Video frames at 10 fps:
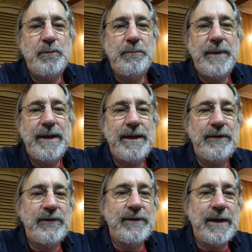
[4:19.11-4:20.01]
many
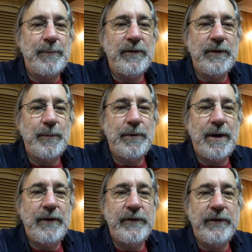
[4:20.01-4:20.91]
steps to the
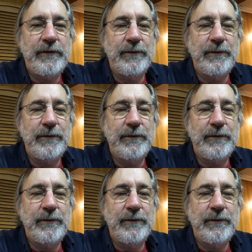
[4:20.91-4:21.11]
process